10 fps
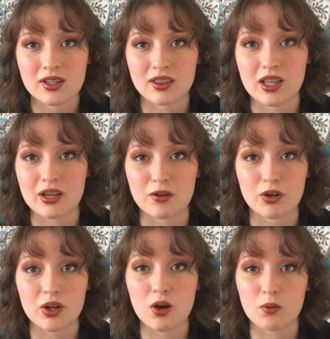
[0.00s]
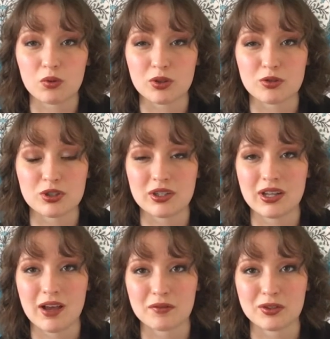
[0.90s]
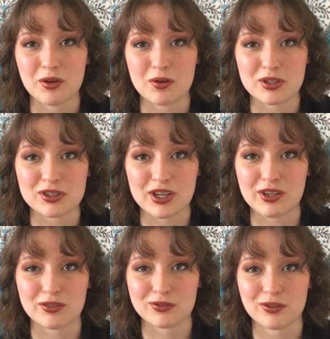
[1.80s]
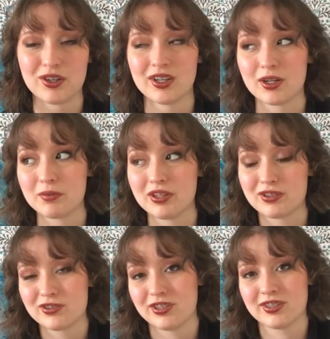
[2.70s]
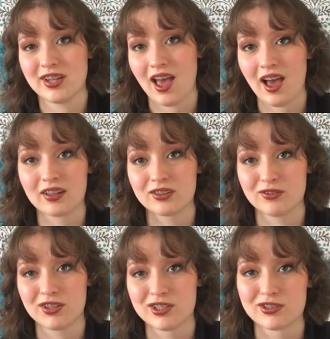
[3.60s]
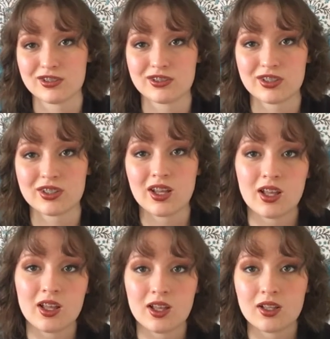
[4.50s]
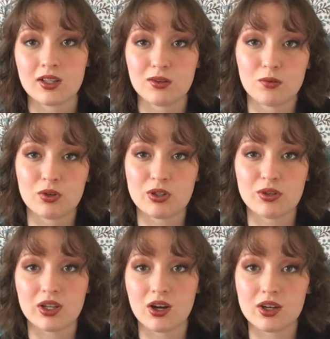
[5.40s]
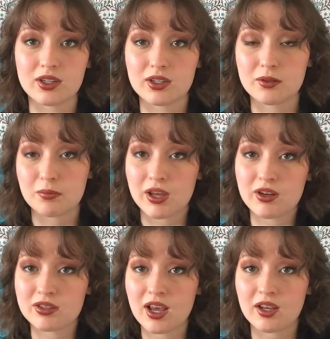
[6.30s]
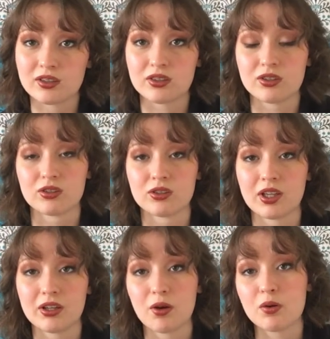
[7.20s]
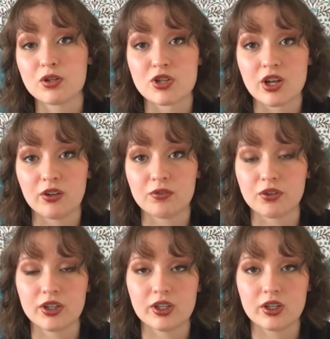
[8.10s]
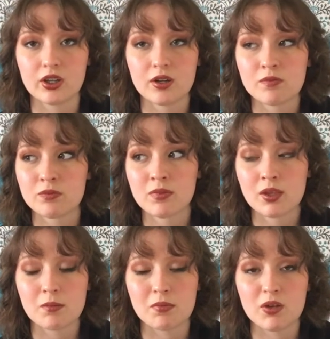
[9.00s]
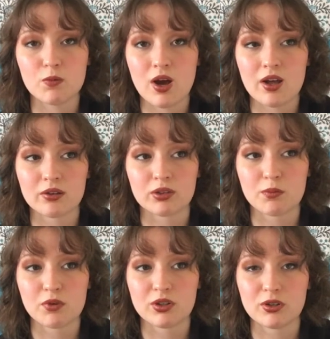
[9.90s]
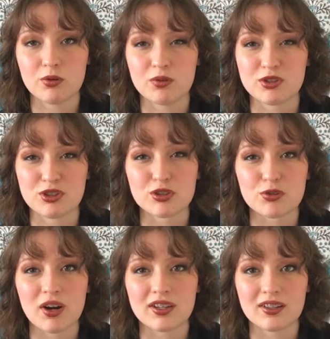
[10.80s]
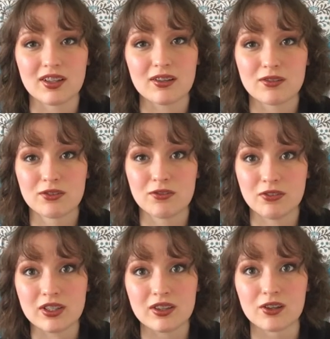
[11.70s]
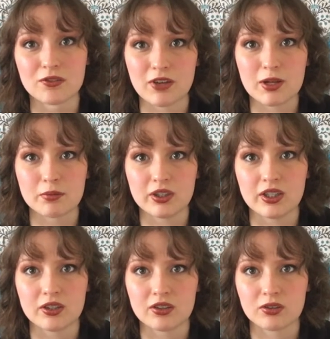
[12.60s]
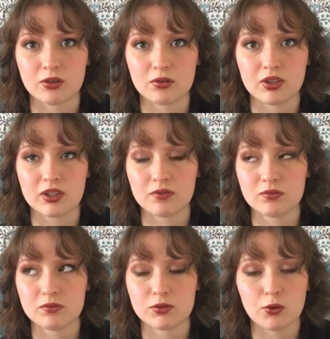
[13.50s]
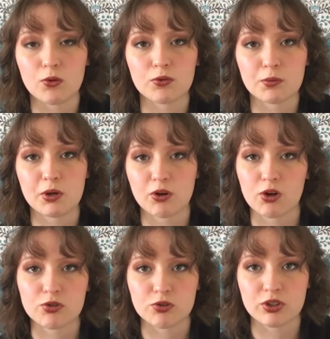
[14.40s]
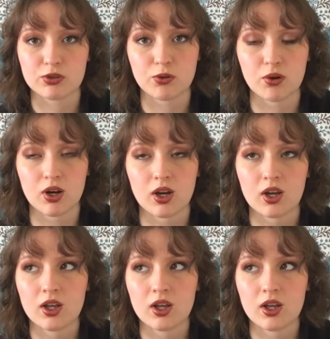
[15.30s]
they agree, oh, well, you shouldn't have to go to jail for it. I mean, it's just tax evasion. Just when you get audited, pay your taxes or like go to jail for a year. Meanwhile, someone who was just trying to like feed their family, so they stole from a grocery store,